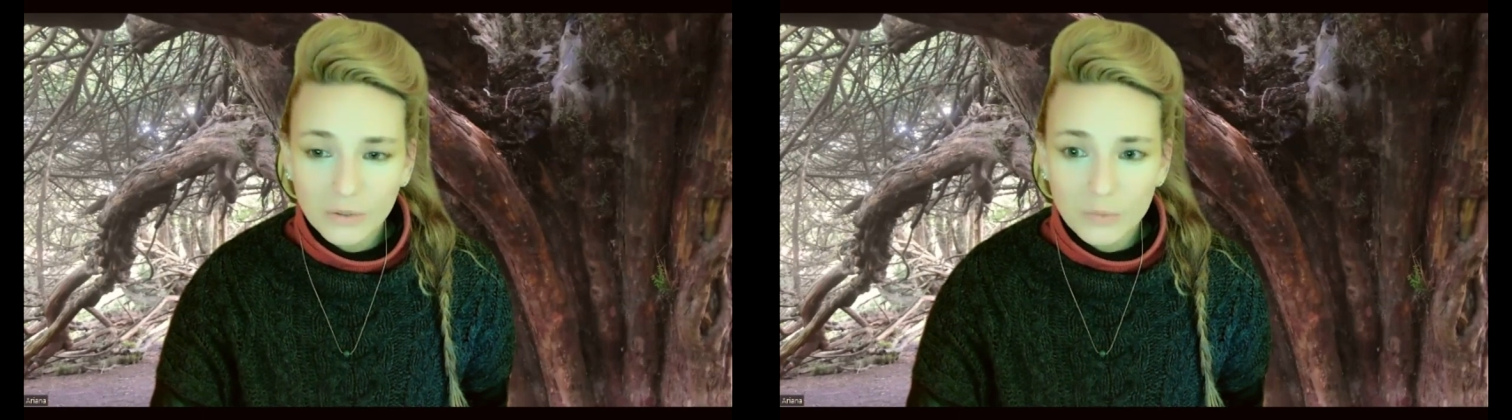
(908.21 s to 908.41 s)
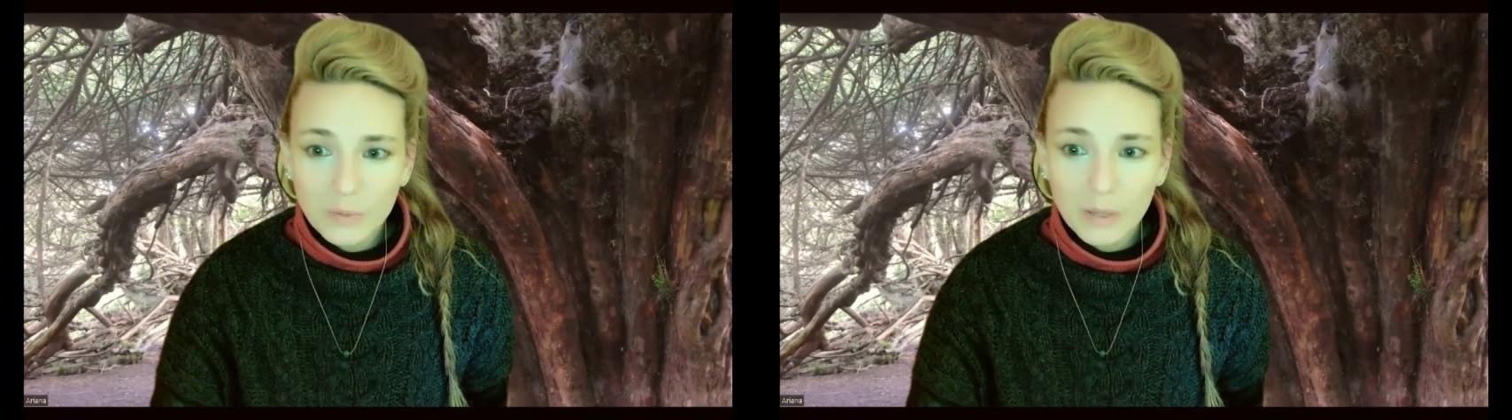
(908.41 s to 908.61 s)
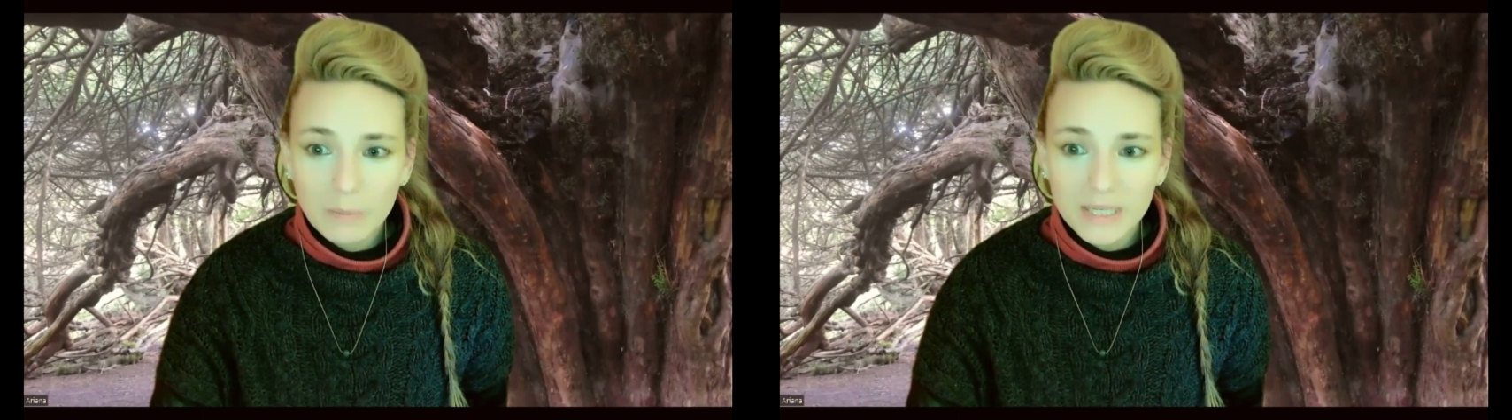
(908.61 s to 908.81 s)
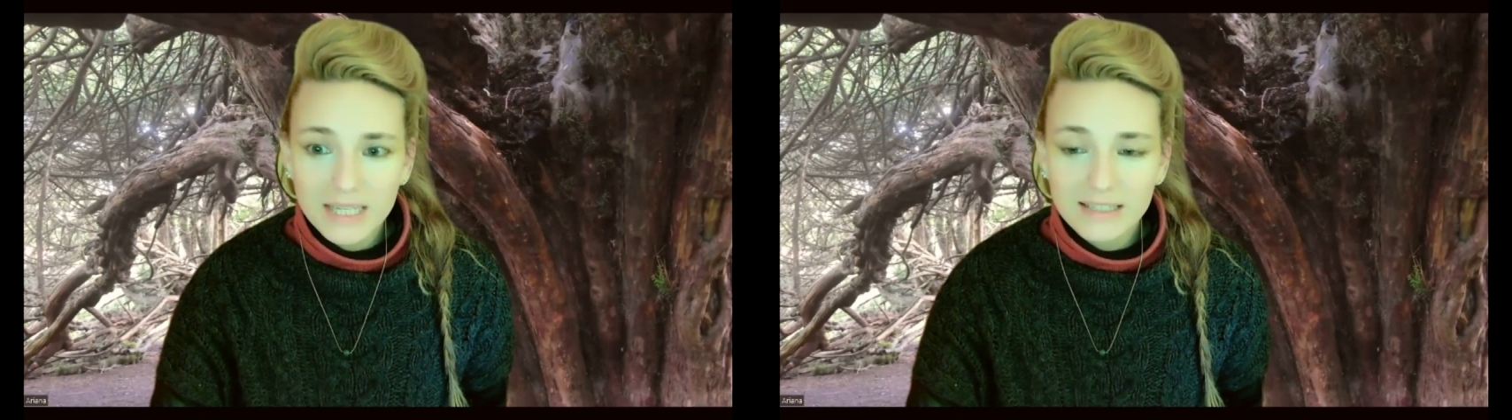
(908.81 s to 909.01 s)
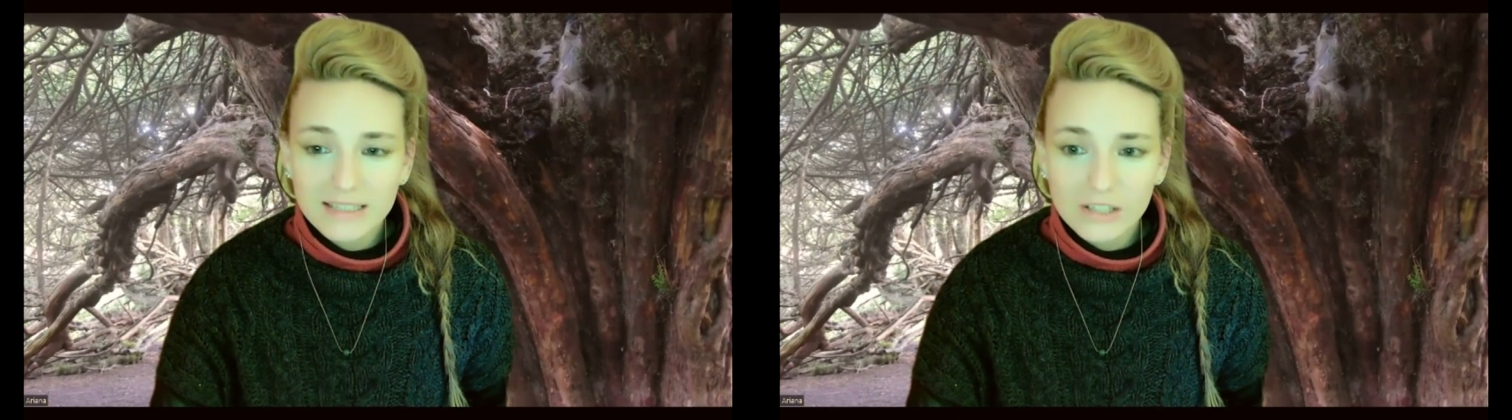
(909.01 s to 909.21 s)
we will
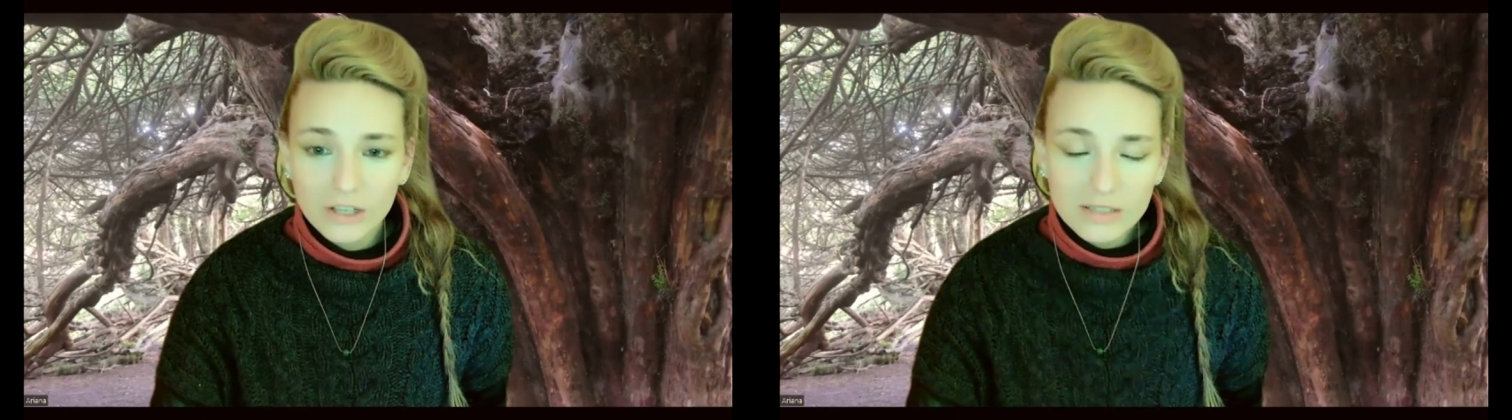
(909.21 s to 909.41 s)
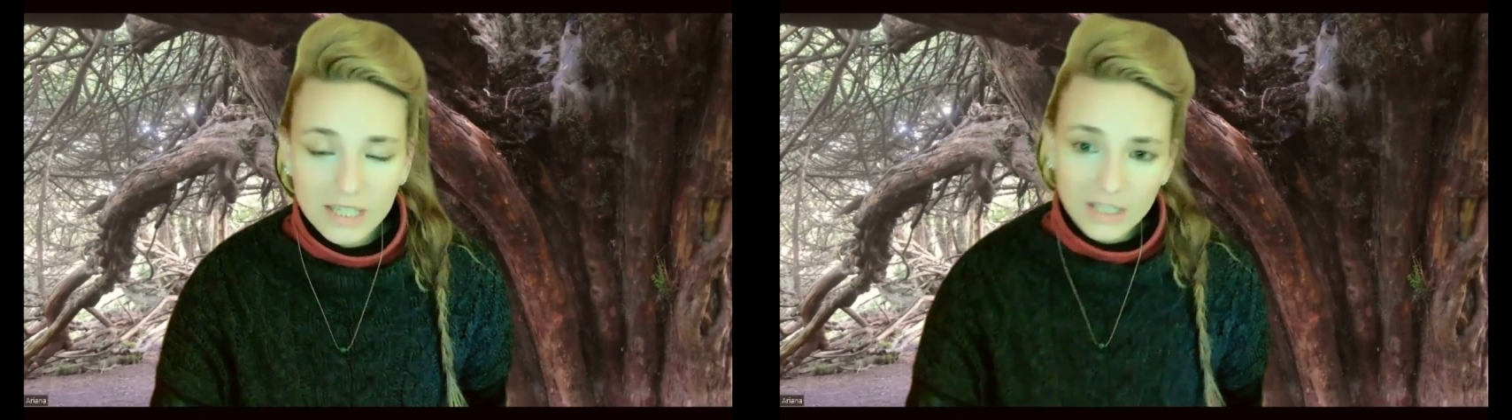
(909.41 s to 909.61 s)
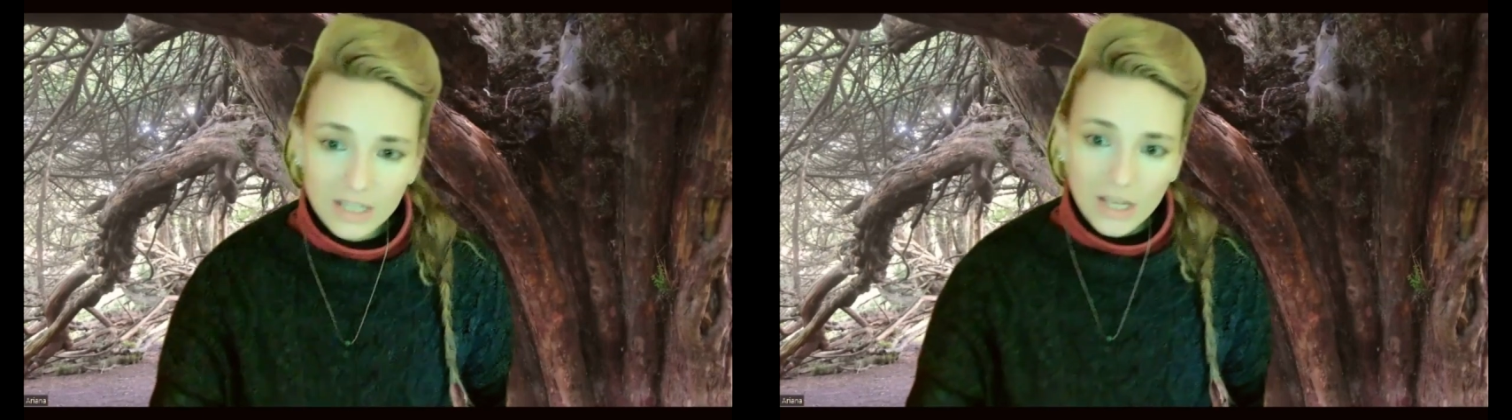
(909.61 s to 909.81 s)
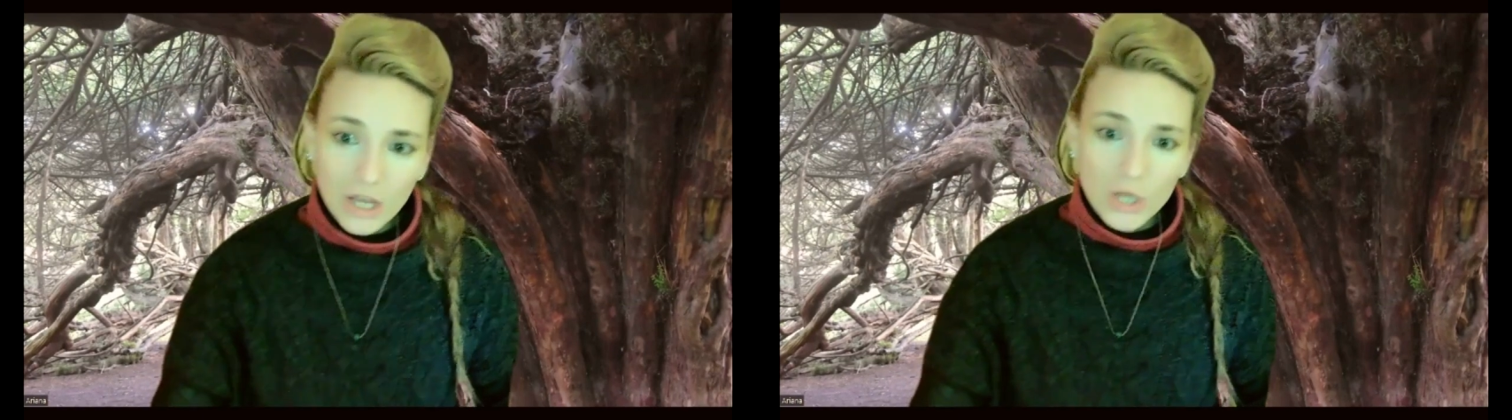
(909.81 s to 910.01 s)
be discussing